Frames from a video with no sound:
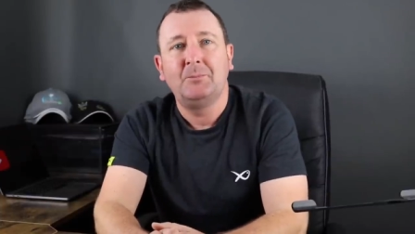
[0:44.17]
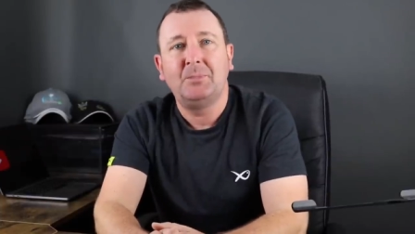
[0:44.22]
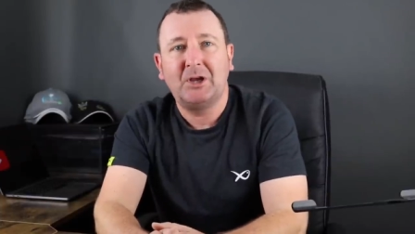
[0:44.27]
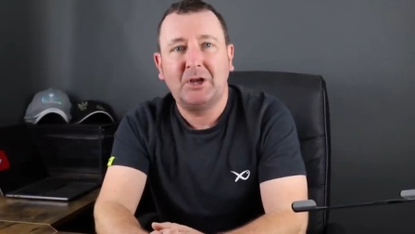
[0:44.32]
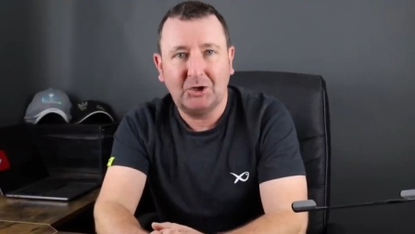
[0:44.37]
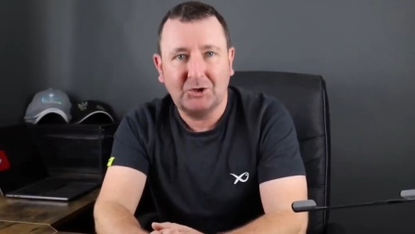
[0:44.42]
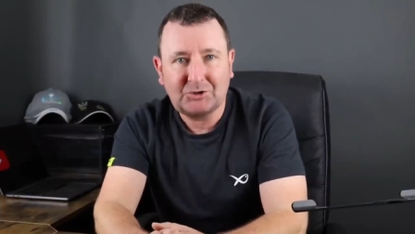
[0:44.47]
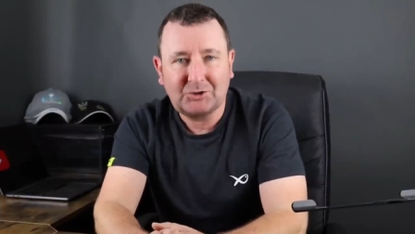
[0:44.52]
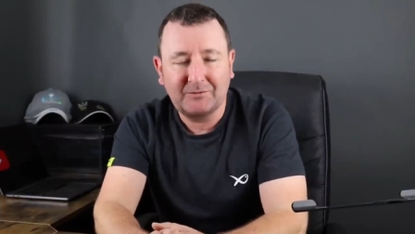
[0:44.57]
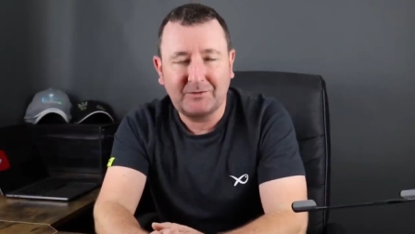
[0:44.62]

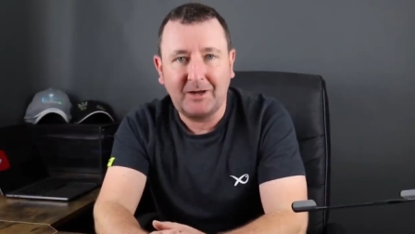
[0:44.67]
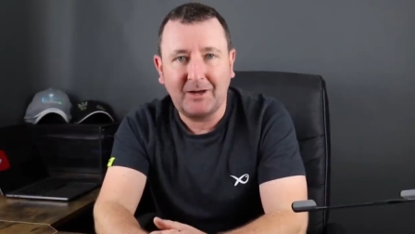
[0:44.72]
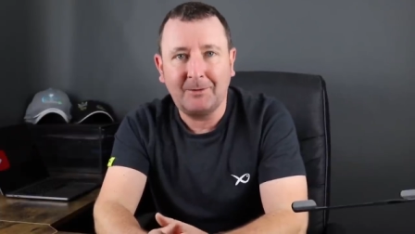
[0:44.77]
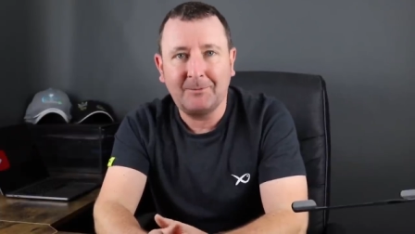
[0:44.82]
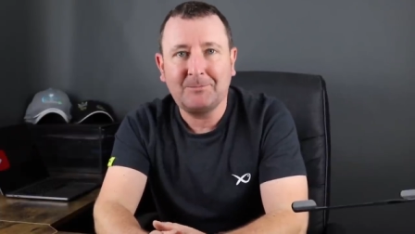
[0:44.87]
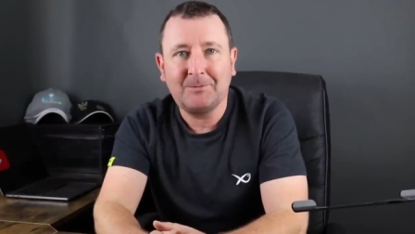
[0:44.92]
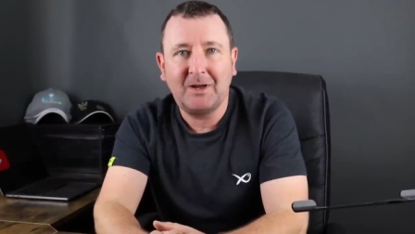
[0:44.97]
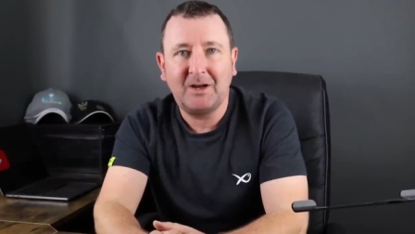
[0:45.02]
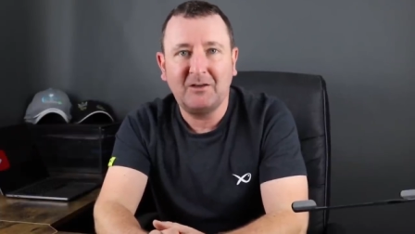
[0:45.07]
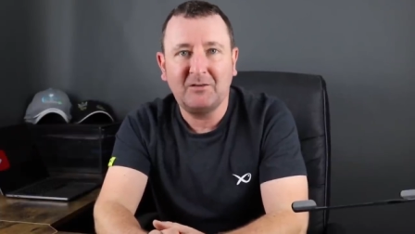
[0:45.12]
because of
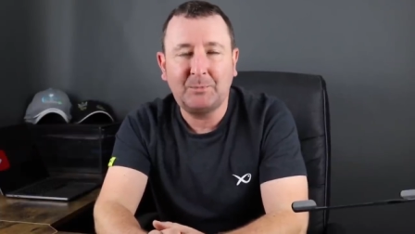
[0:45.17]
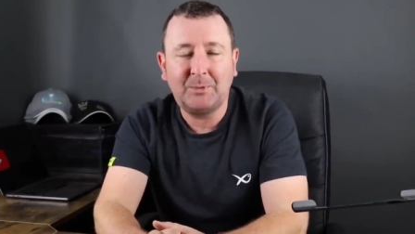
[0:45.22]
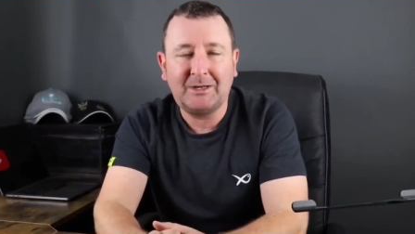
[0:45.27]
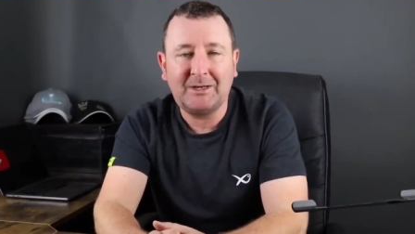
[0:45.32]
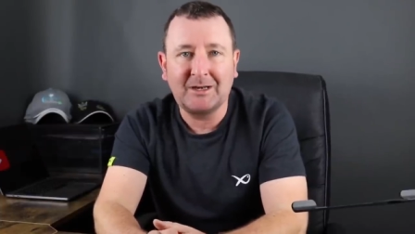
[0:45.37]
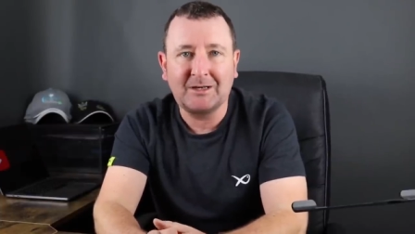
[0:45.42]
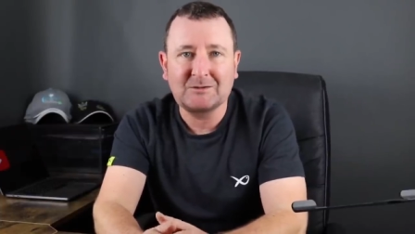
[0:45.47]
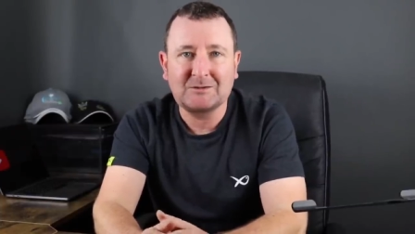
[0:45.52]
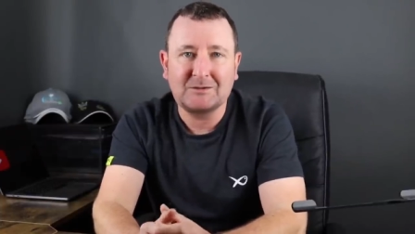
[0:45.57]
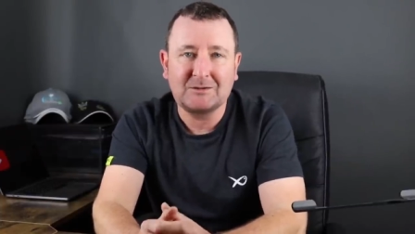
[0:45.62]
that I've
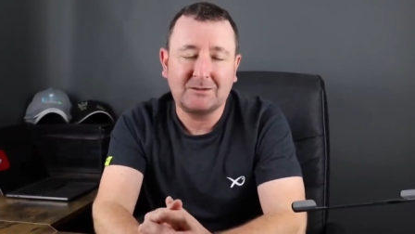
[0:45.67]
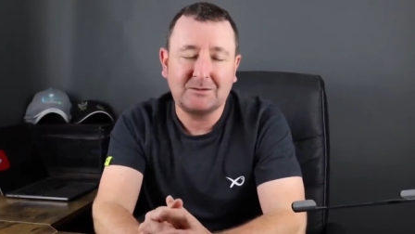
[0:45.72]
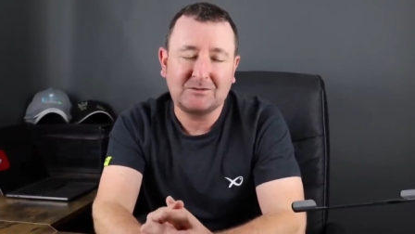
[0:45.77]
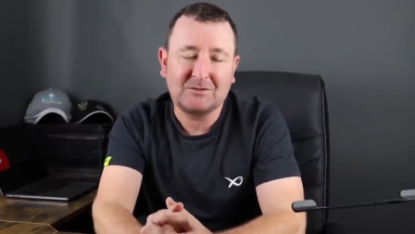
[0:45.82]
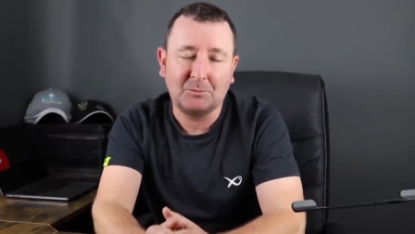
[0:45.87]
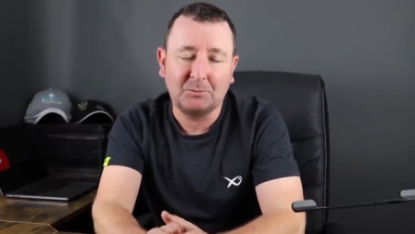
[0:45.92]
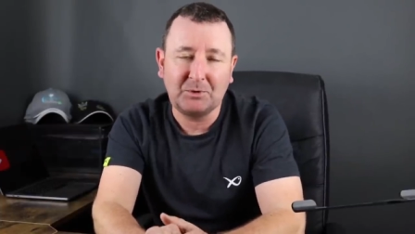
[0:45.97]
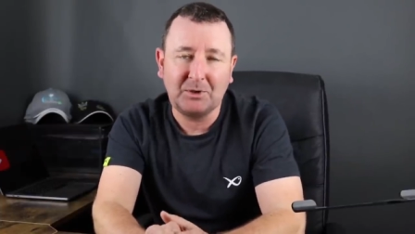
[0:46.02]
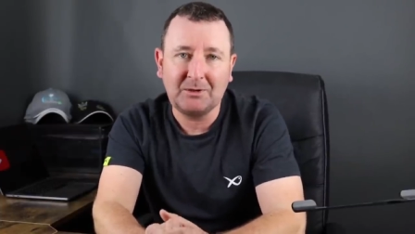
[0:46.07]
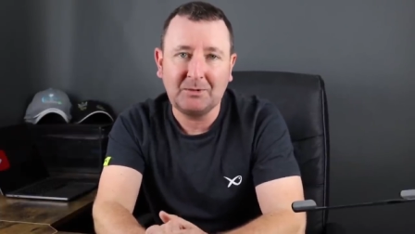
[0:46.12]
been asked
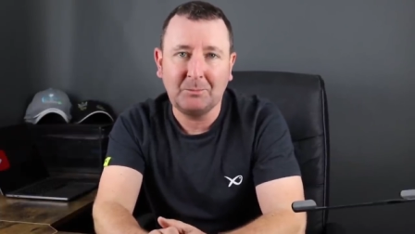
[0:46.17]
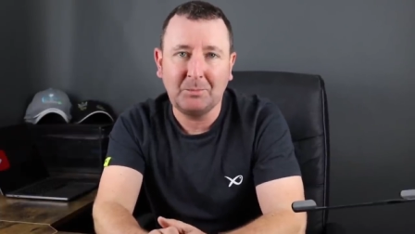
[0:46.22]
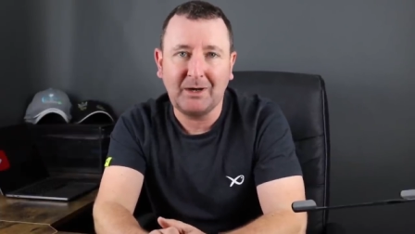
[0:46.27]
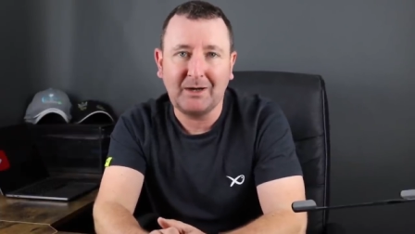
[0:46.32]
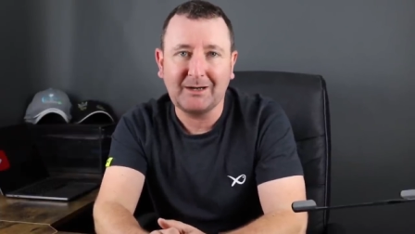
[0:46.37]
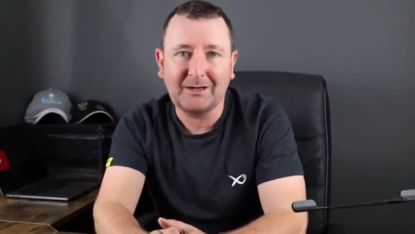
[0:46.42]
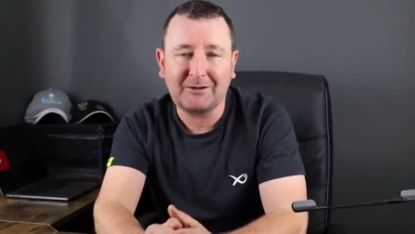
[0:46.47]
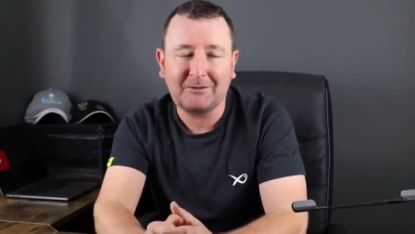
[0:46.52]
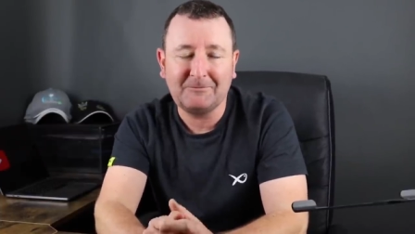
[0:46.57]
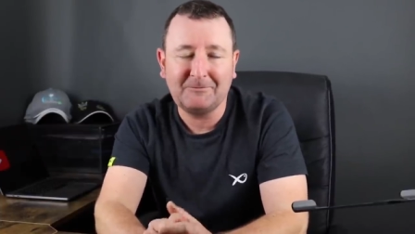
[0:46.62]
to bring
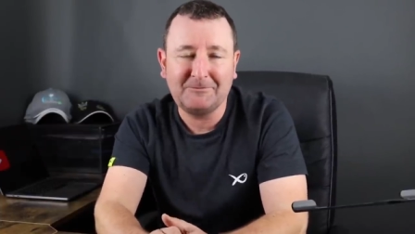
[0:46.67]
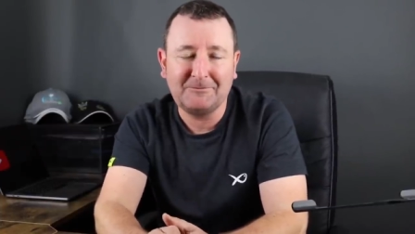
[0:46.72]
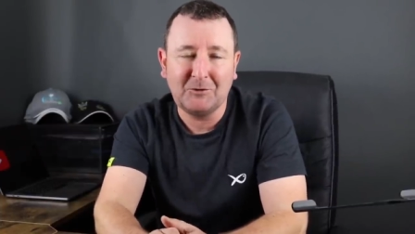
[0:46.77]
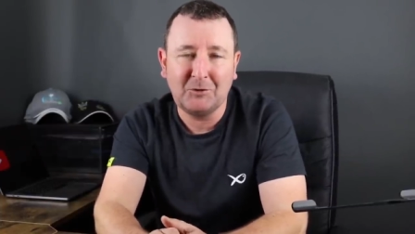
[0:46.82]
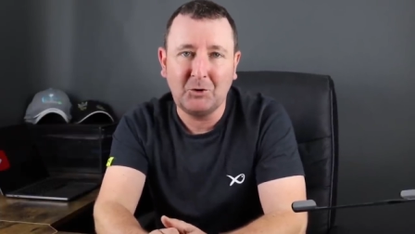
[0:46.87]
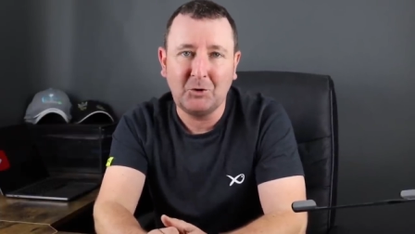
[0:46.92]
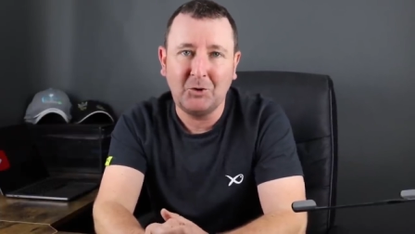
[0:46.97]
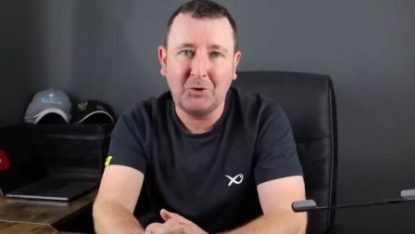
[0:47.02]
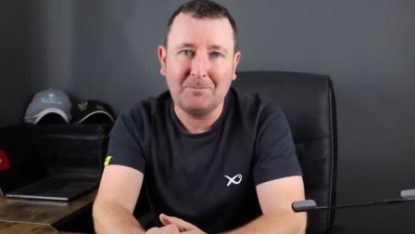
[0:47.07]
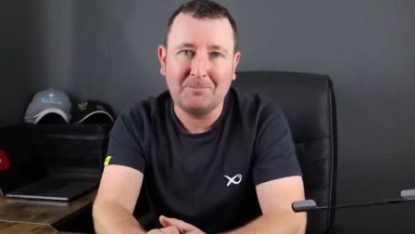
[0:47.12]
back
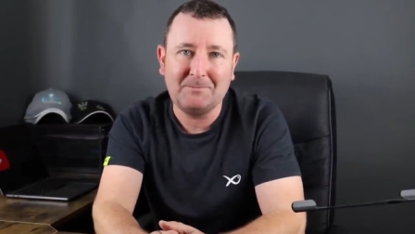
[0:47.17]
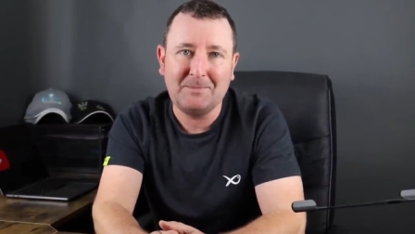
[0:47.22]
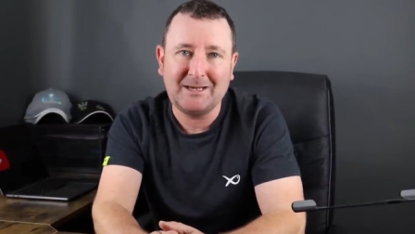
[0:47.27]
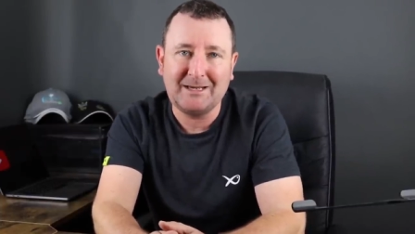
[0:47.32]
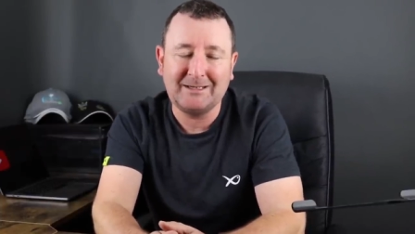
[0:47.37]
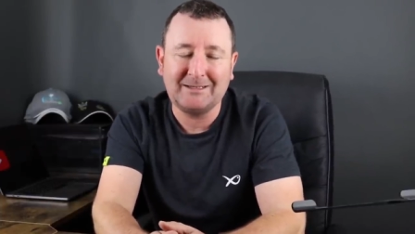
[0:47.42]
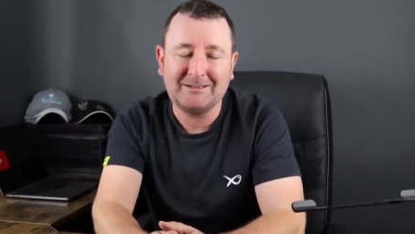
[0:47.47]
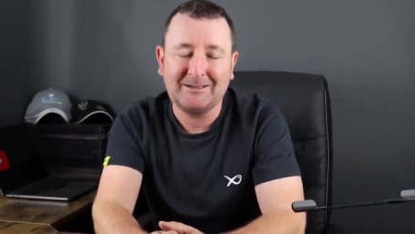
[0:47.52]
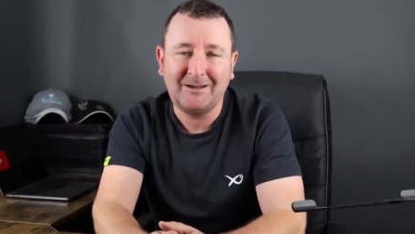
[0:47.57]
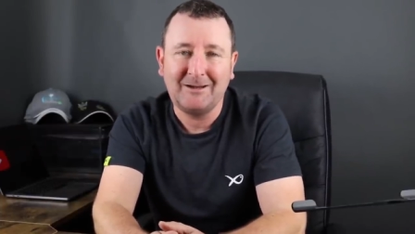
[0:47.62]
4
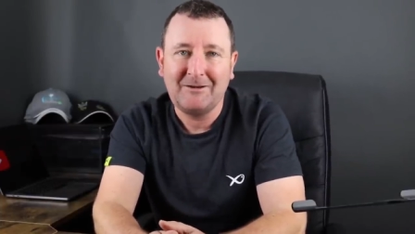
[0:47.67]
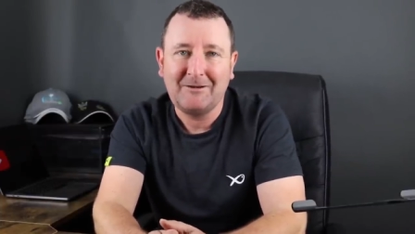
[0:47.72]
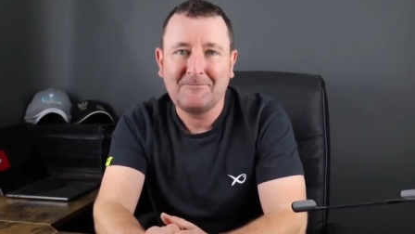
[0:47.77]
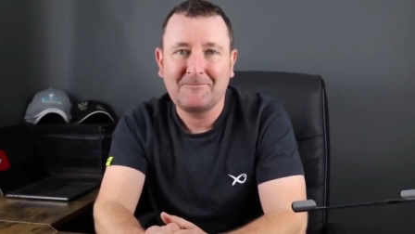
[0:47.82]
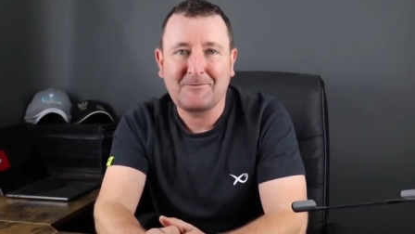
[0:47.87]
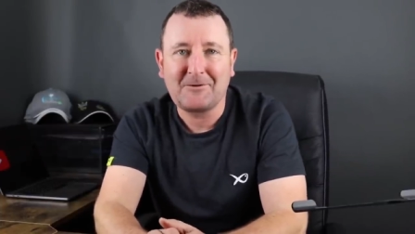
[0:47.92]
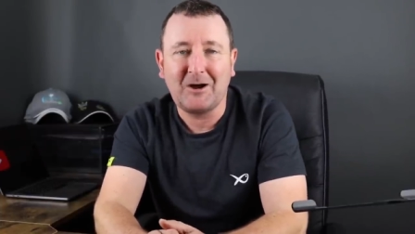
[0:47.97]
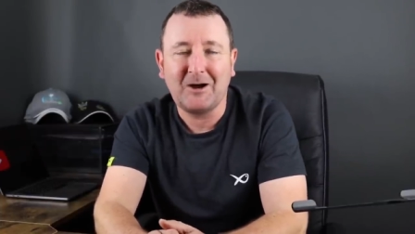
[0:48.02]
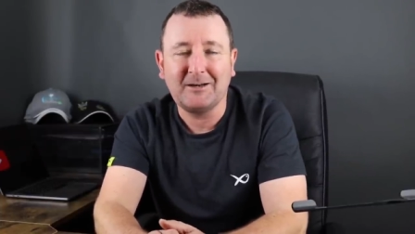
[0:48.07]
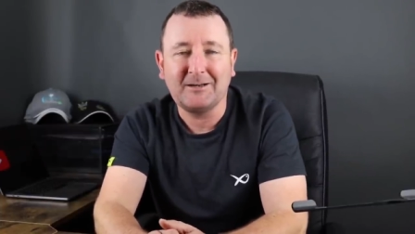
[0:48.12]
Minute
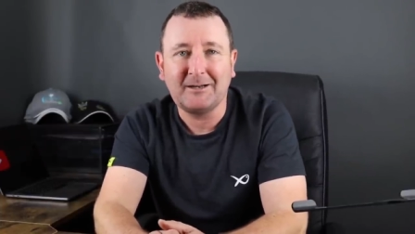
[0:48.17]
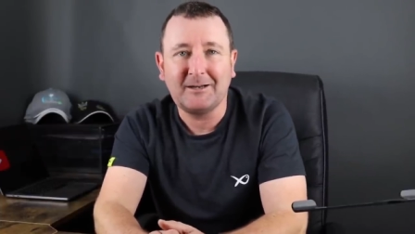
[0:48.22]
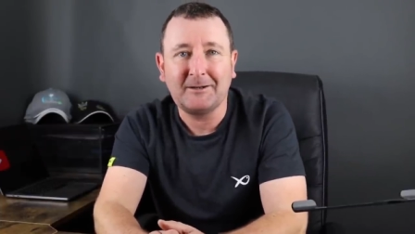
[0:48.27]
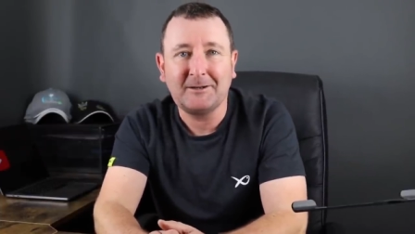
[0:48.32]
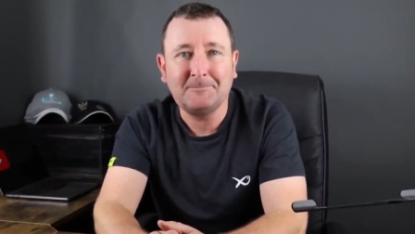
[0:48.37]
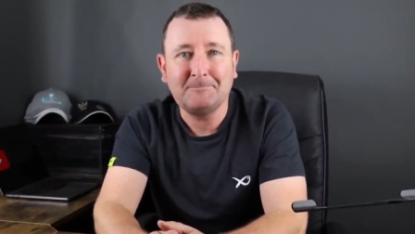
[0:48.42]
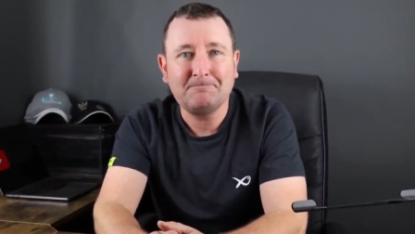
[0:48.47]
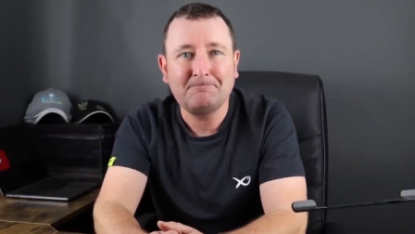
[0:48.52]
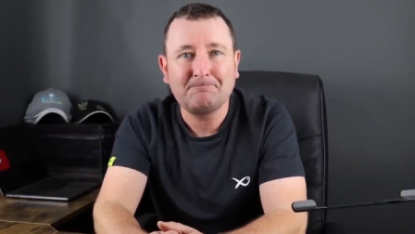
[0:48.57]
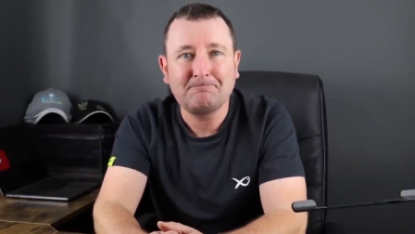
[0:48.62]
Friday